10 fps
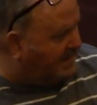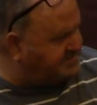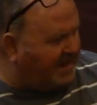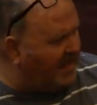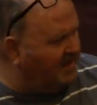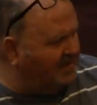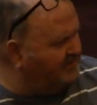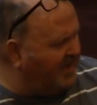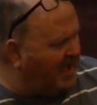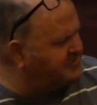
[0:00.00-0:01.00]
said, I
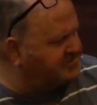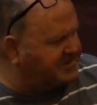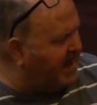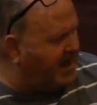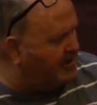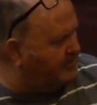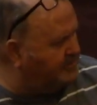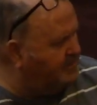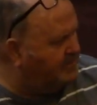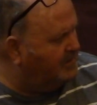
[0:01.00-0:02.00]
love how scared
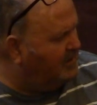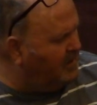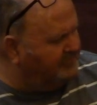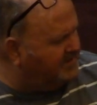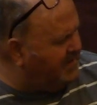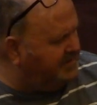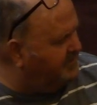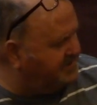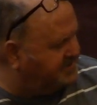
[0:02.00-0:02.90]
of the demons,